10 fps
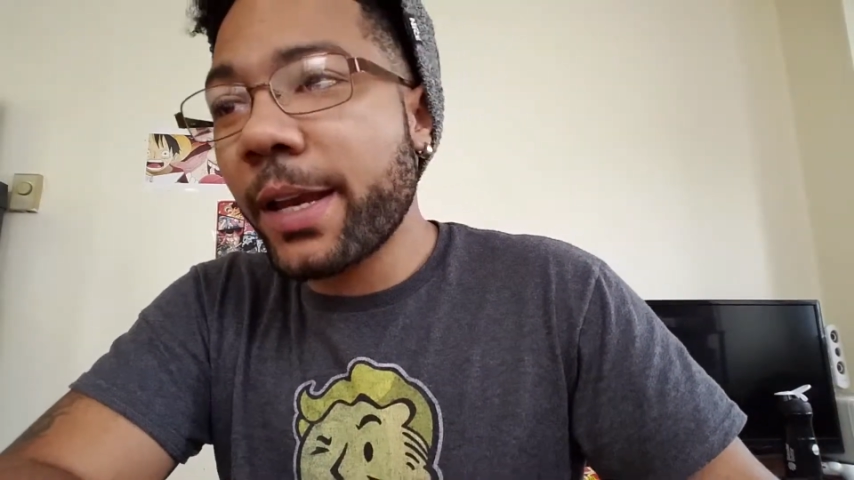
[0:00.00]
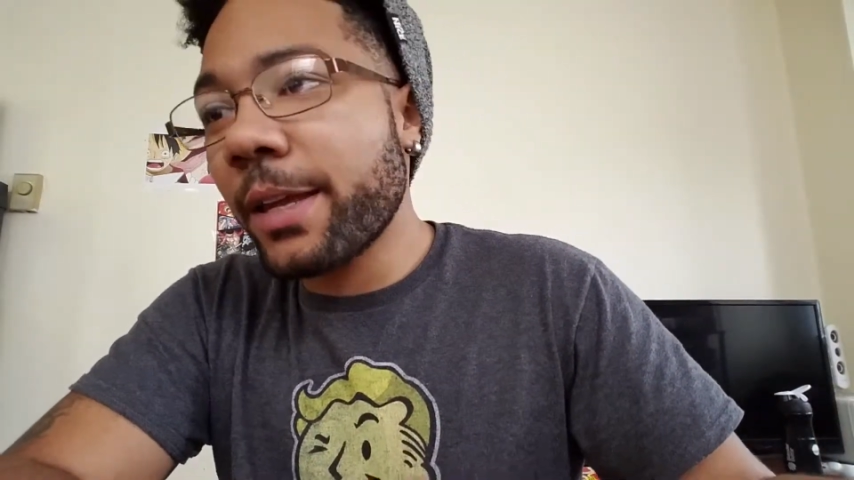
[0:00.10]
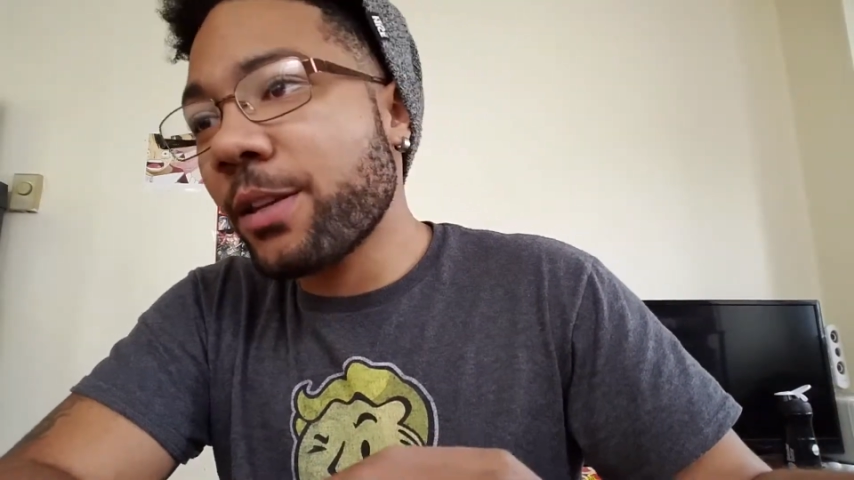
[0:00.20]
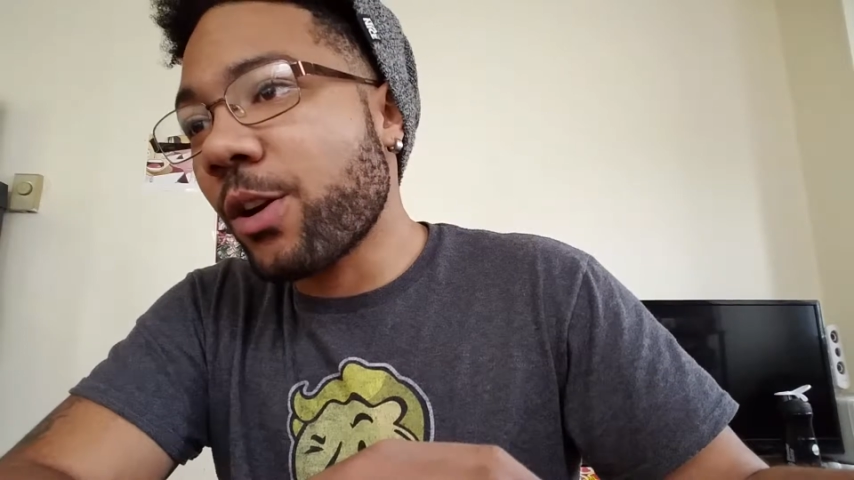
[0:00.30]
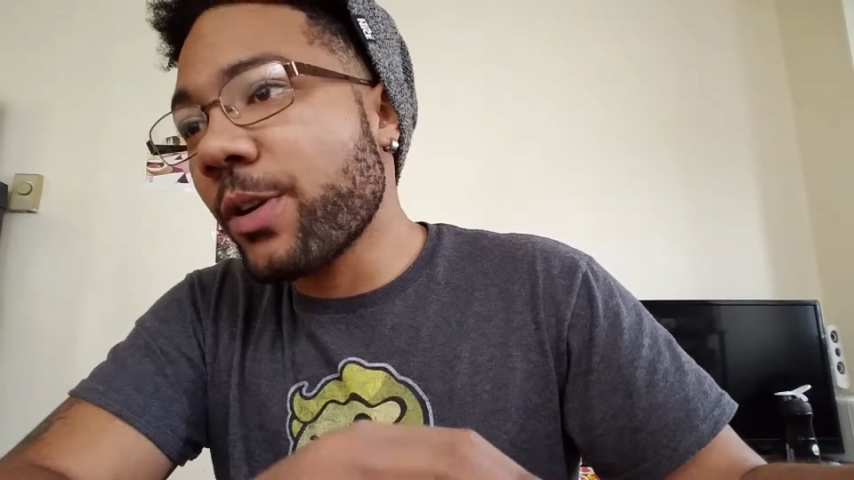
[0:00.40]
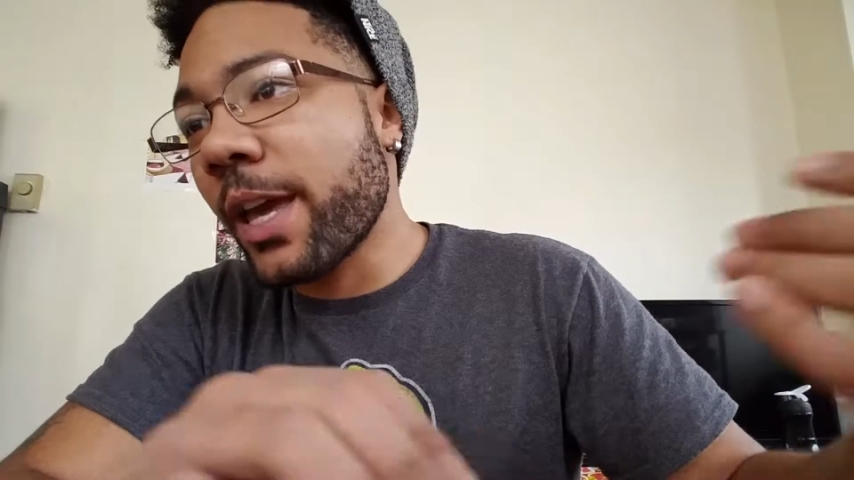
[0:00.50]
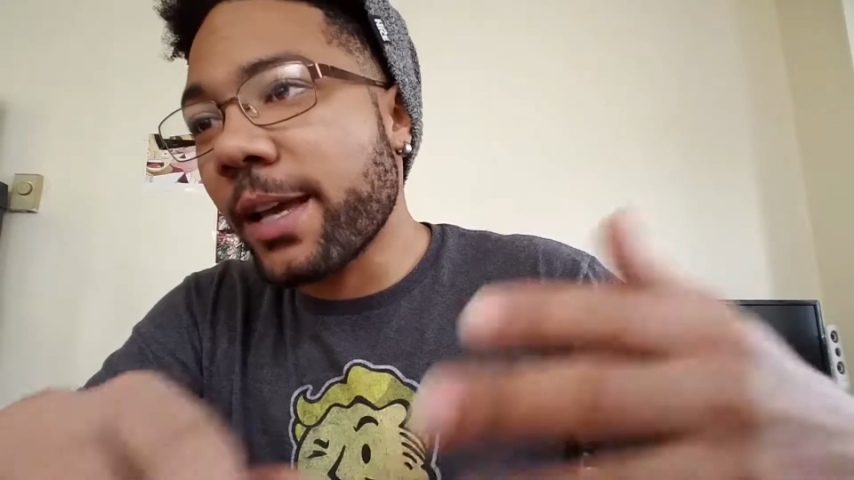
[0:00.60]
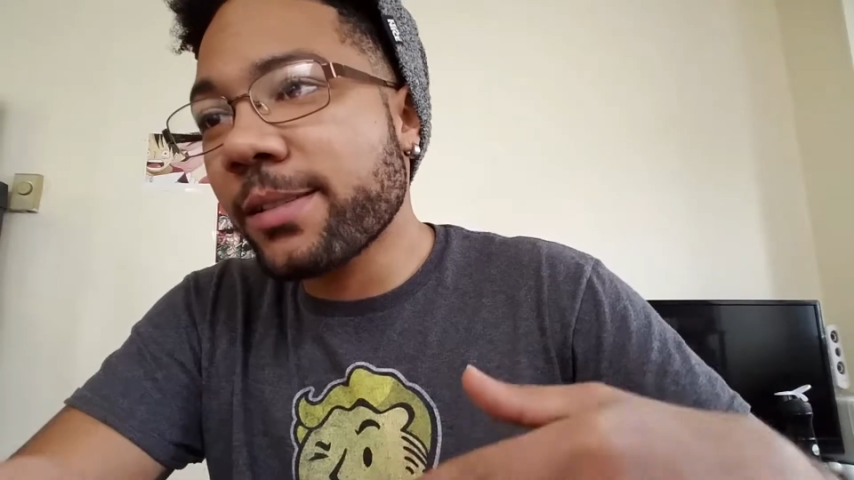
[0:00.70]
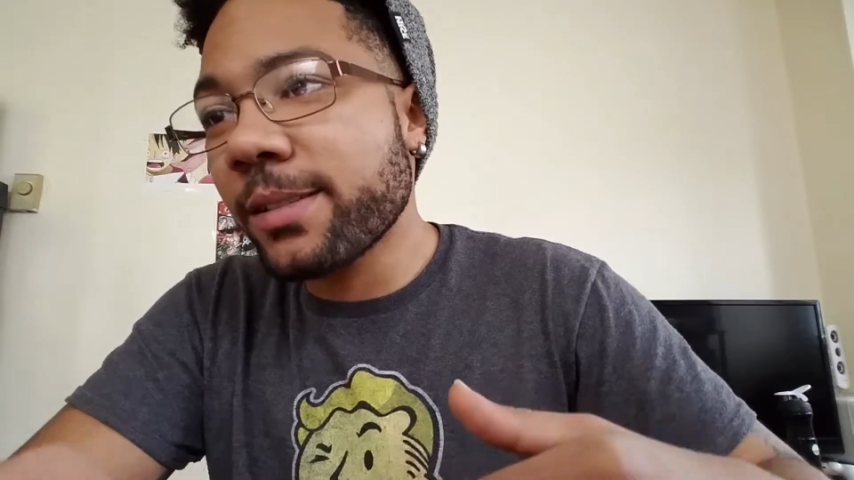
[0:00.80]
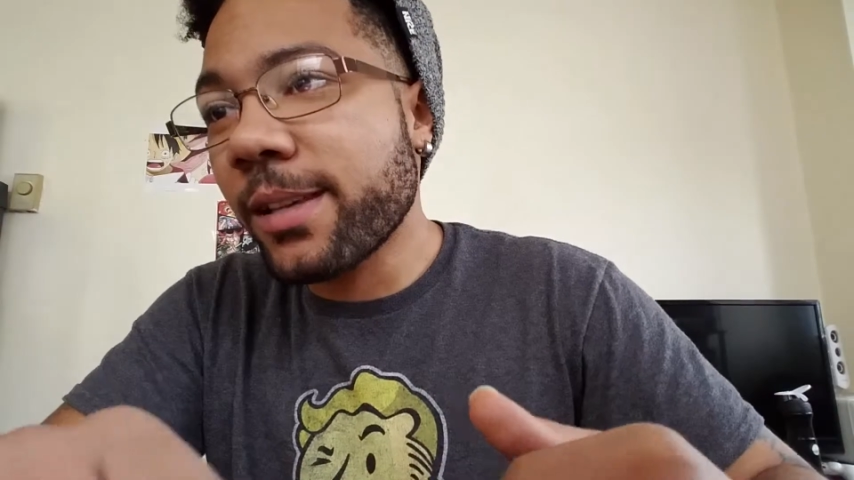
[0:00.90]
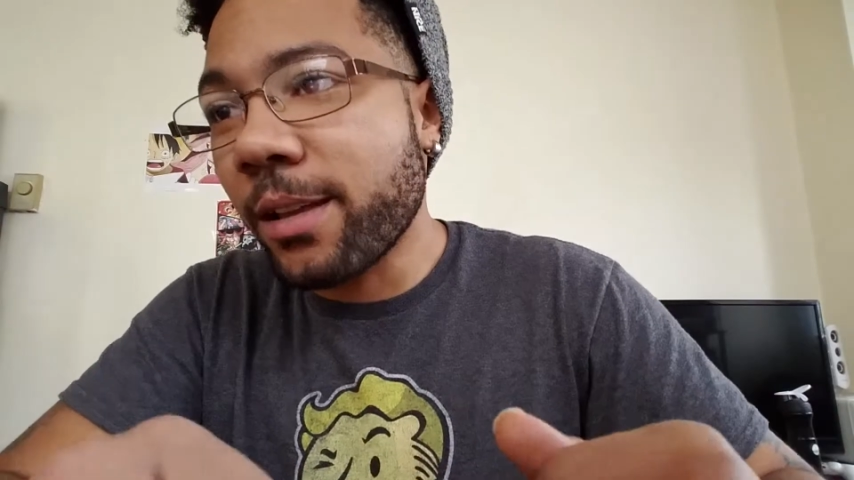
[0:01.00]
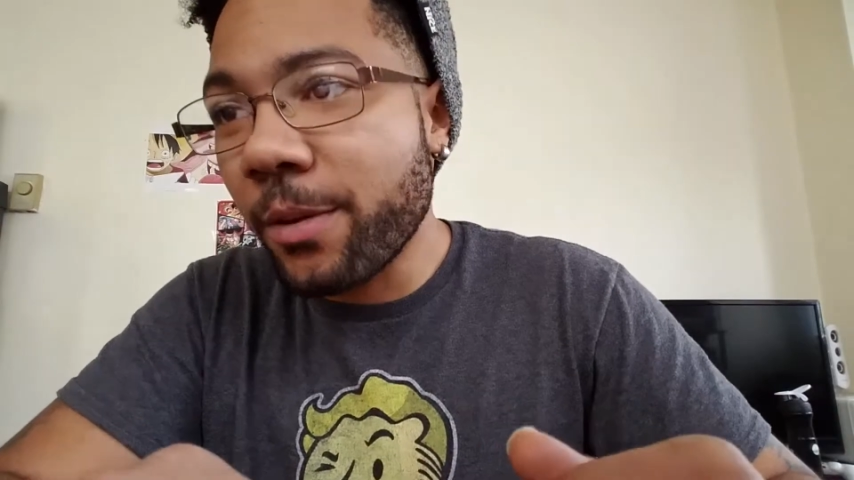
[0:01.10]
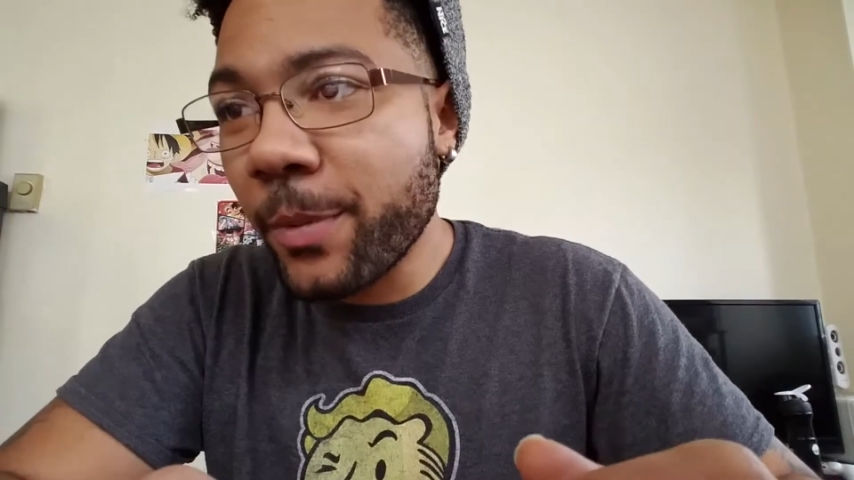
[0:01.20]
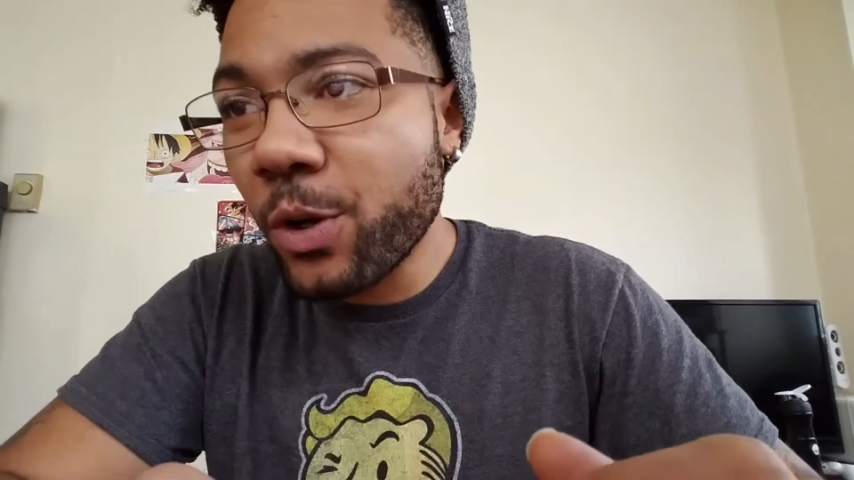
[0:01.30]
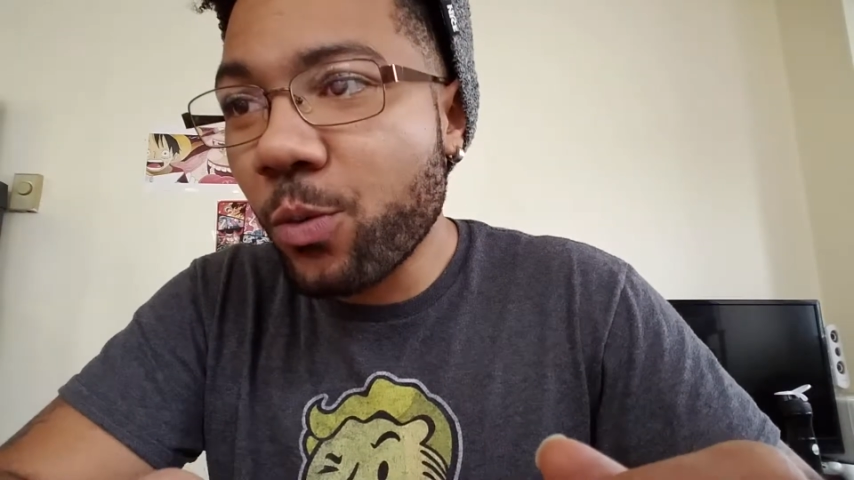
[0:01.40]
he exits out the
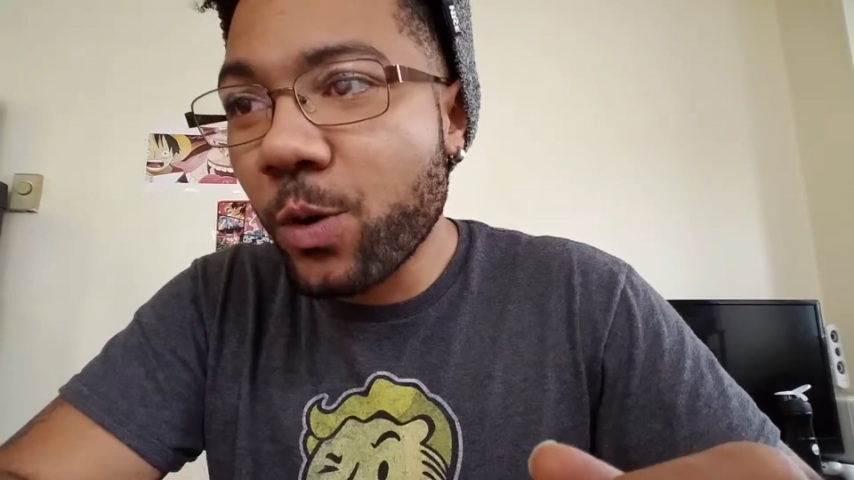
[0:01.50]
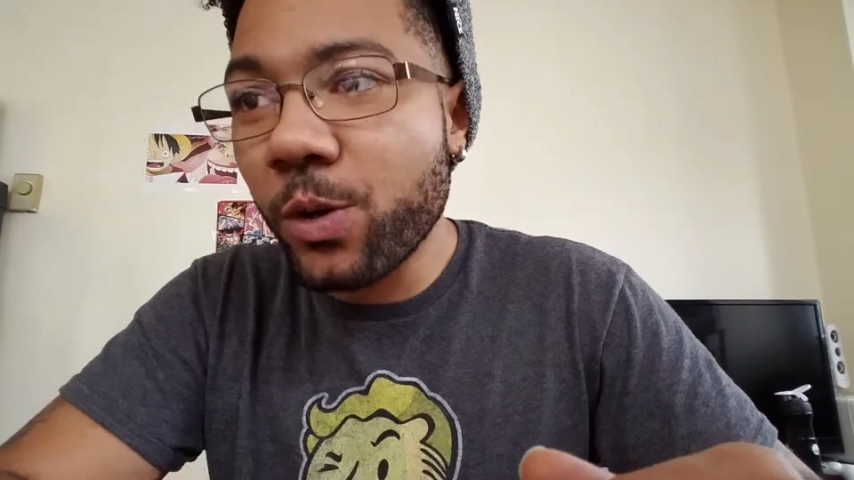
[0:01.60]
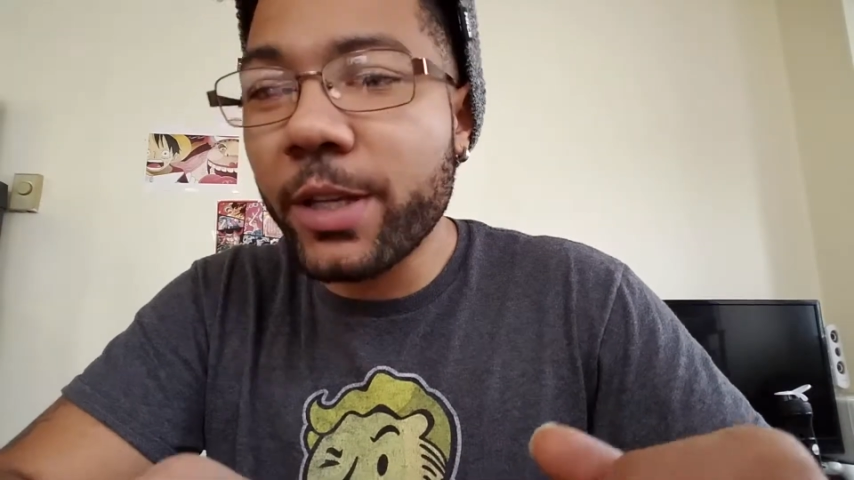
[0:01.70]
mirror world.